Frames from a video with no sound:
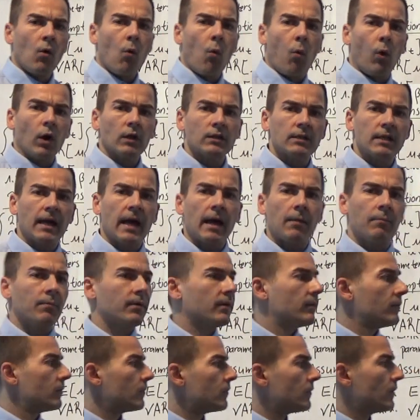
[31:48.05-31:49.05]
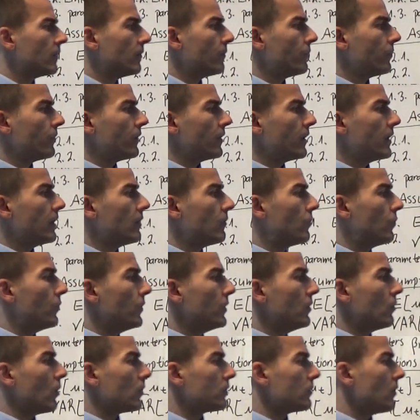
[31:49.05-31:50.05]
what happens if
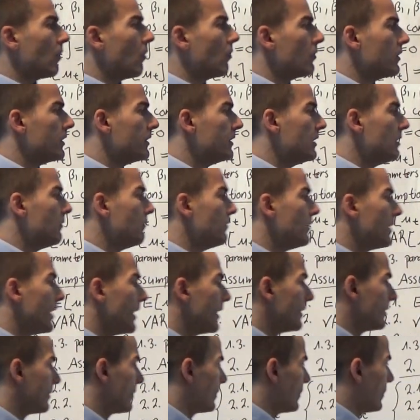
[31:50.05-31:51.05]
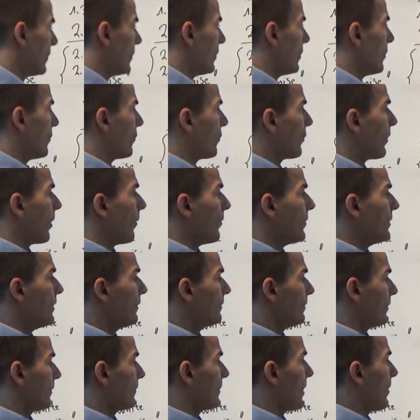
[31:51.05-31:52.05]
we not only deviate from
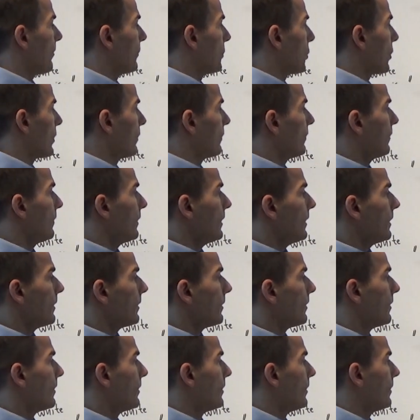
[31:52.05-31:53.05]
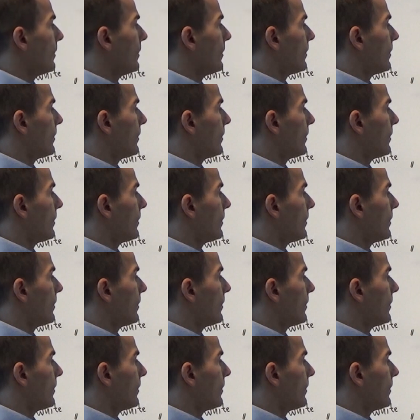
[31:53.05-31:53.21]
these assumptions here,